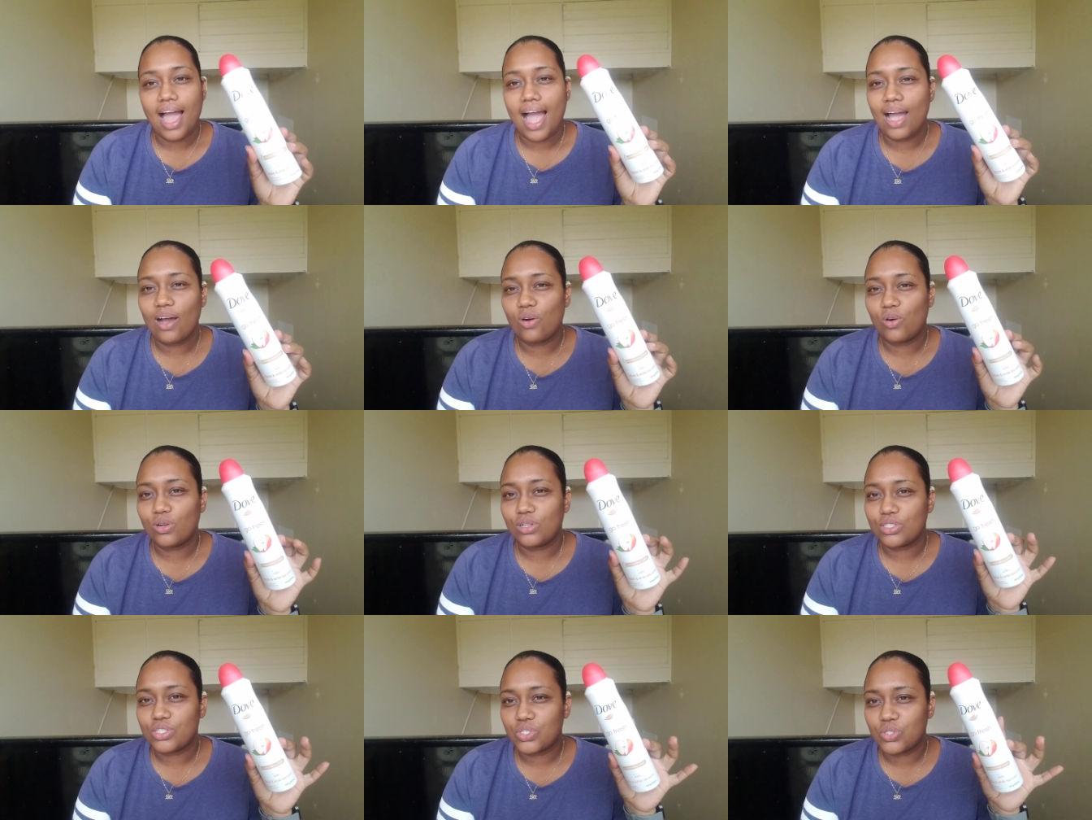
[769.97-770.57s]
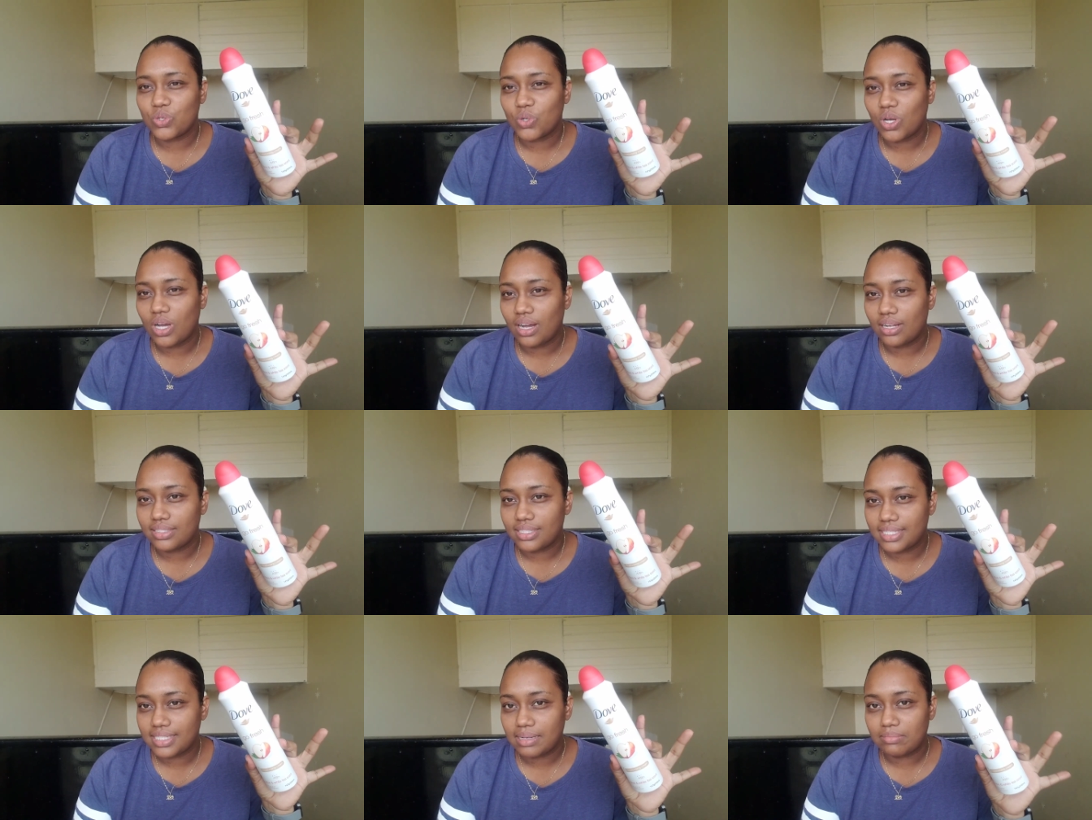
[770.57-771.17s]
I also
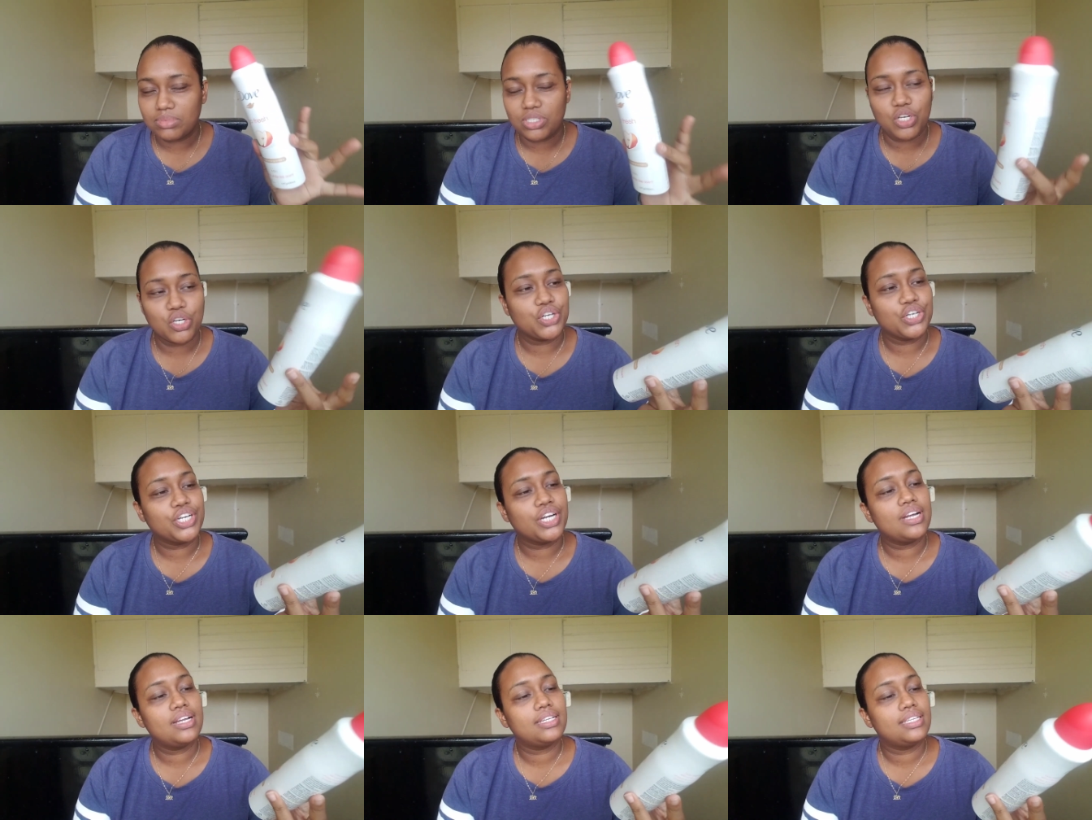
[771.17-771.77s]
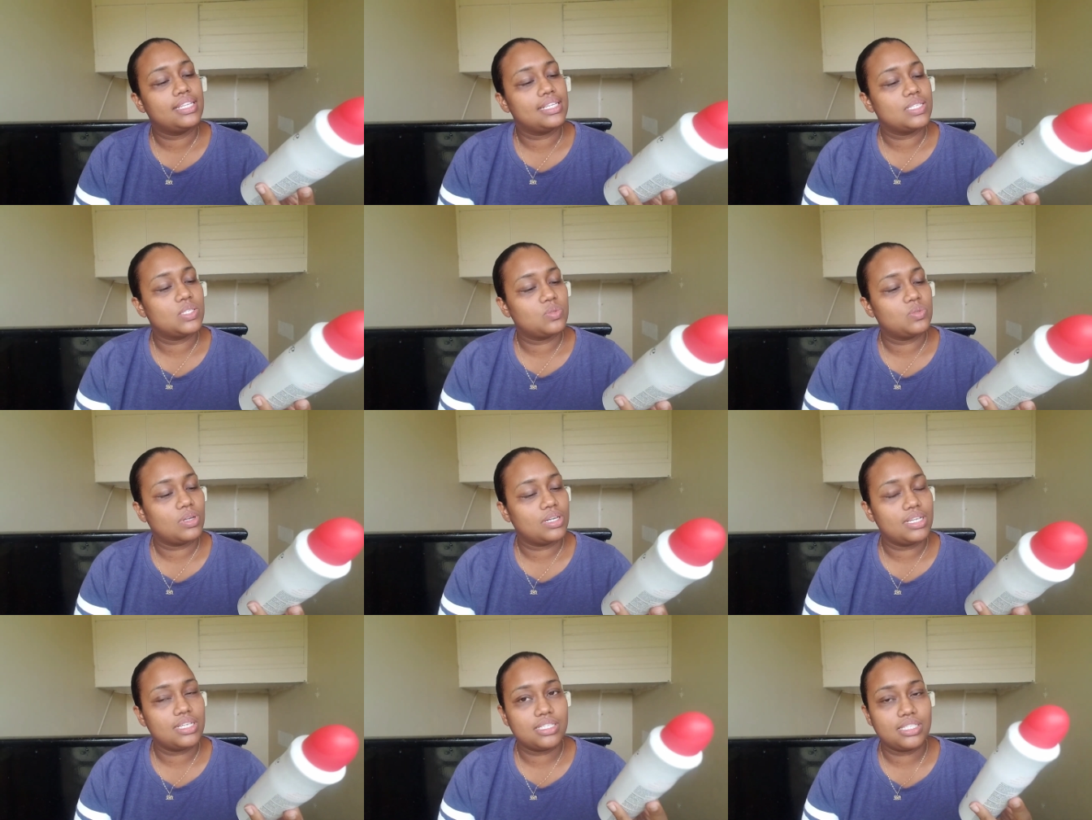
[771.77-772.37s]
got some deodorant. This
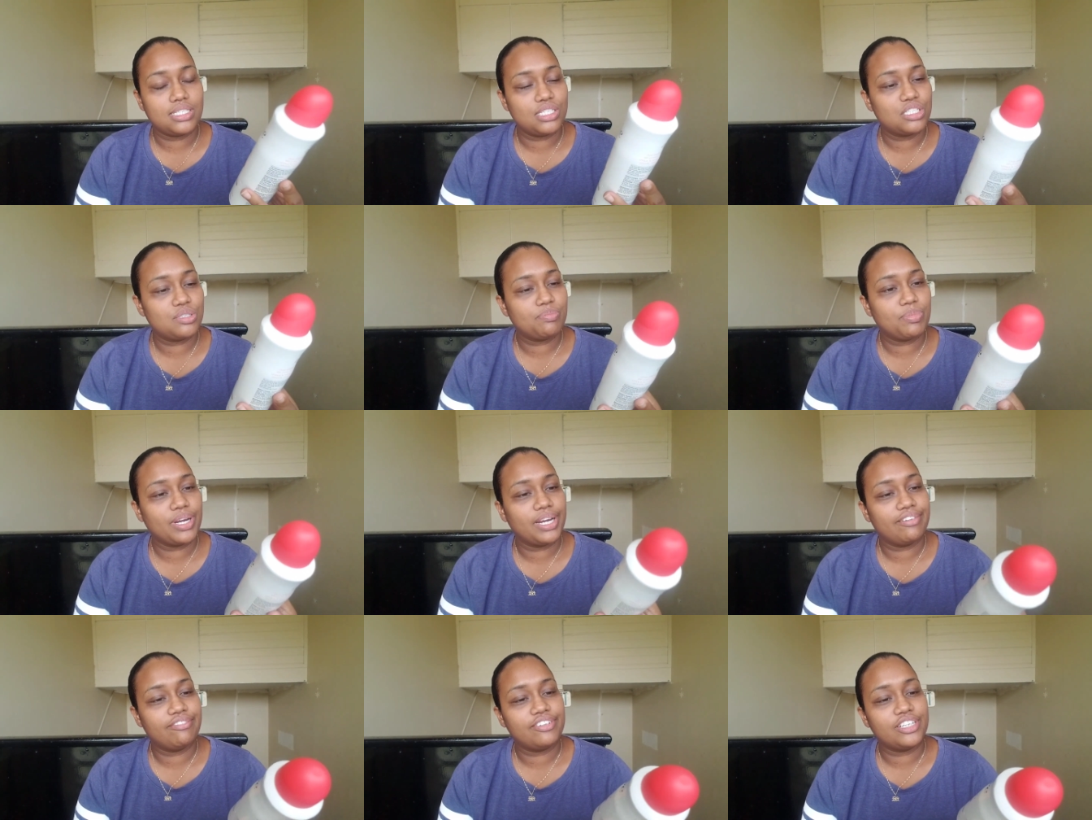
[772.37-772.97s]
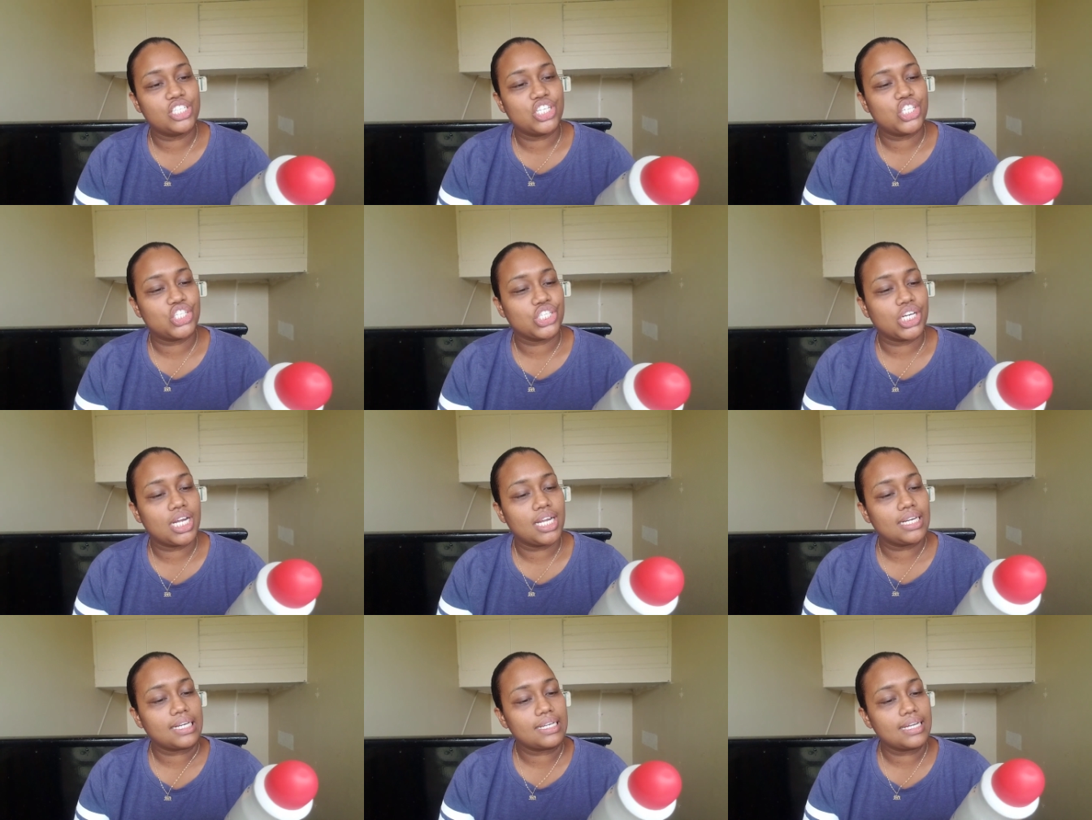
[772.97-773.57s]
one is the spray
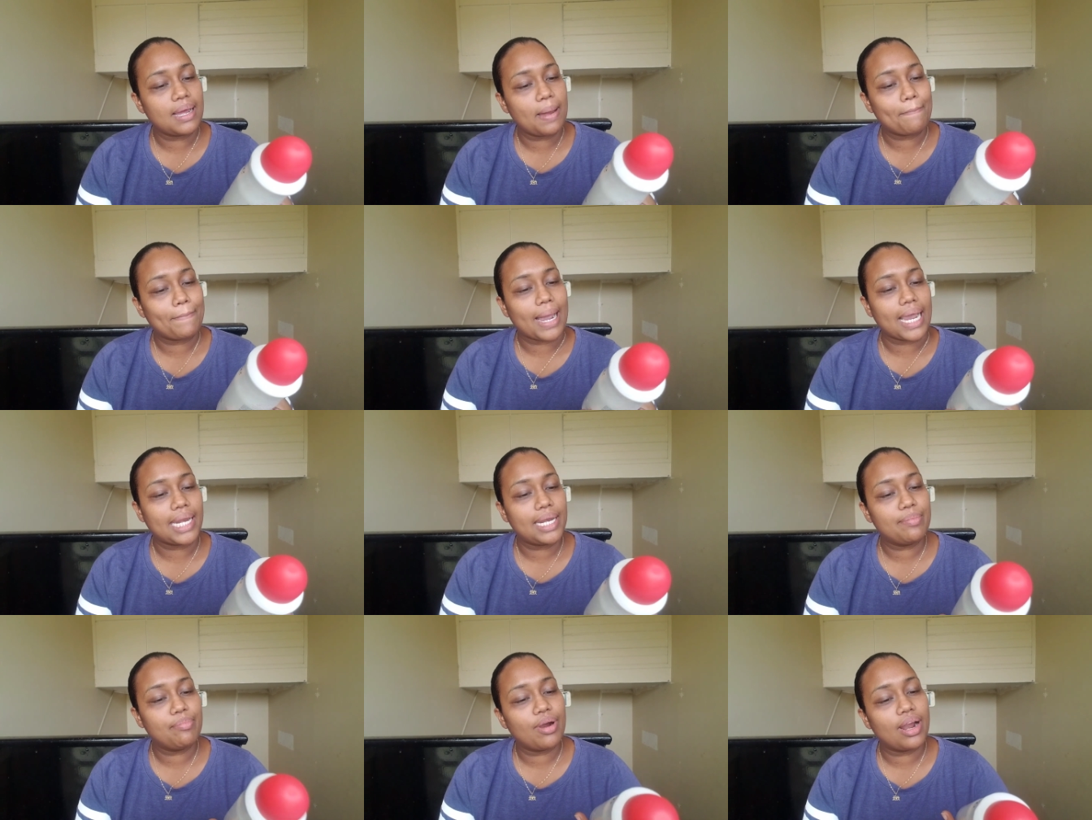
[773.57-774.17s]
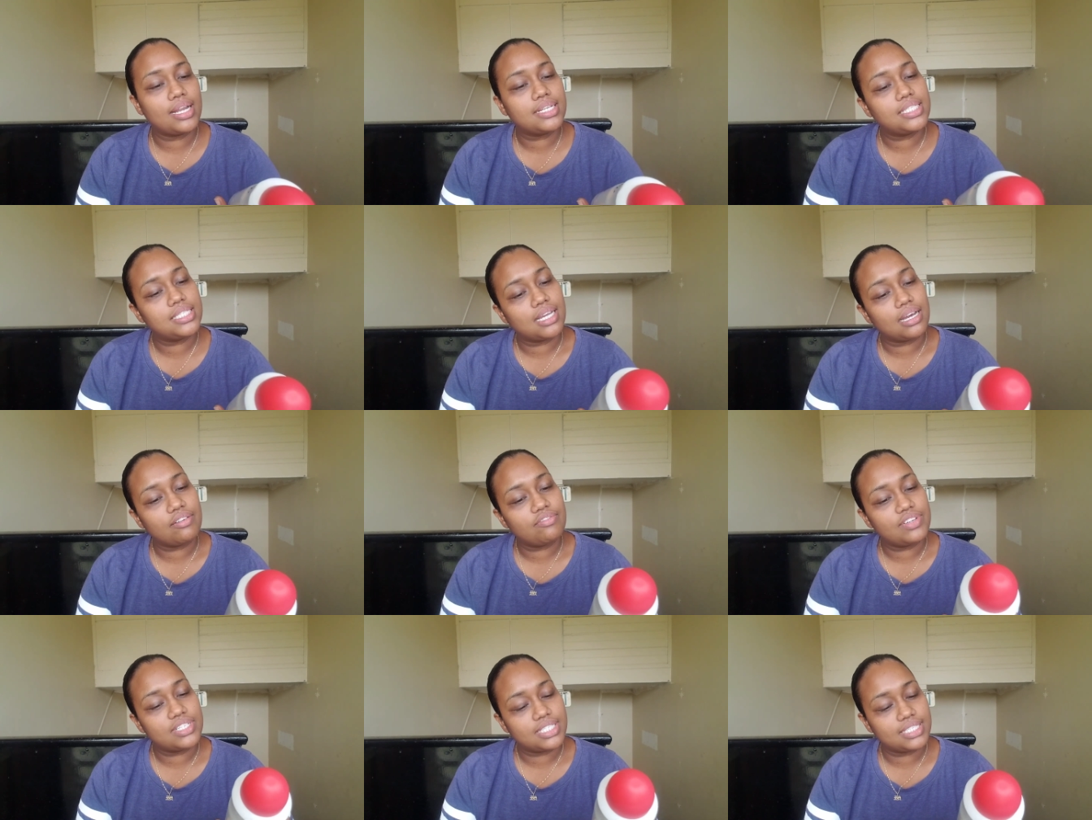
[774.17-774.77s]
version by the brand
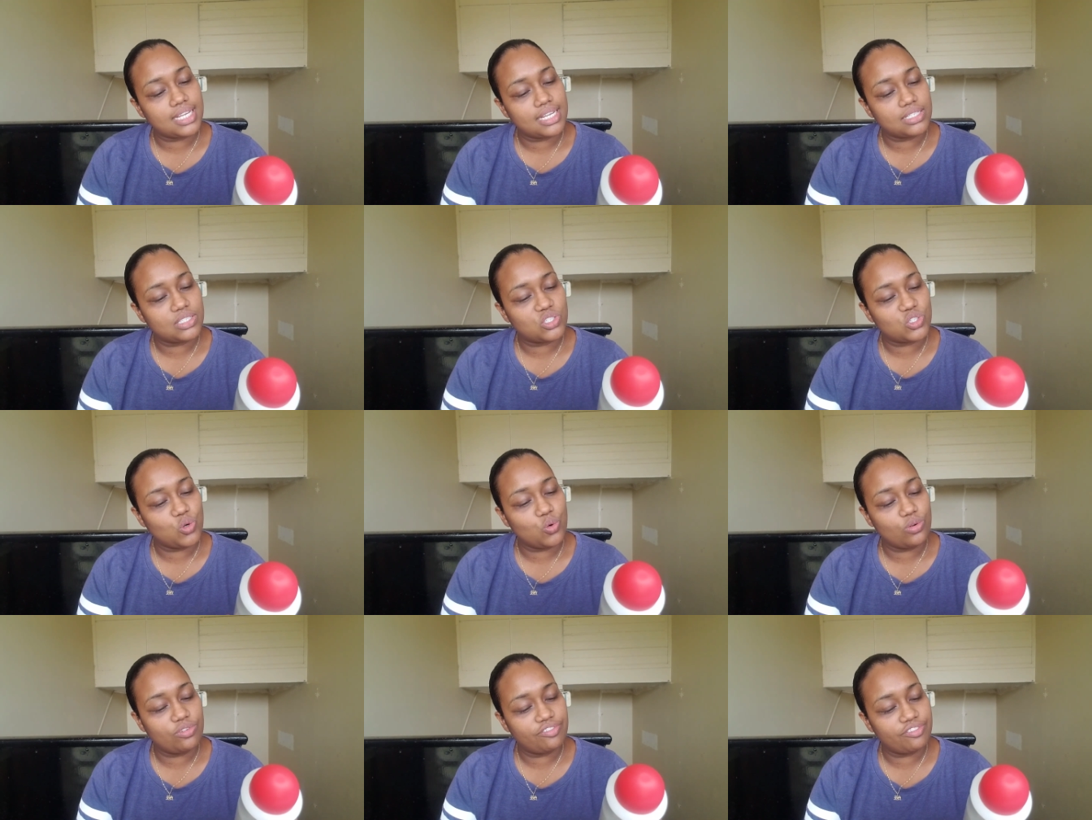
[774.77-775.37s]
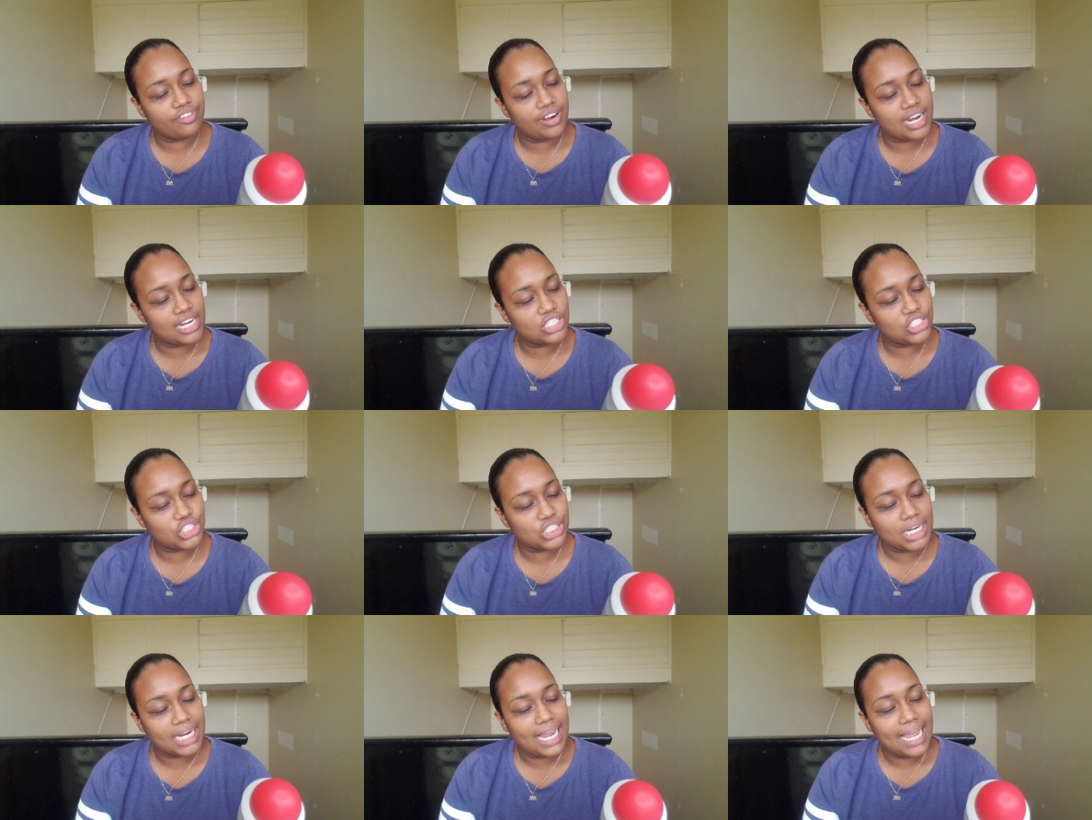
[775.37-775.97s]
Dove. It says Go Fresh.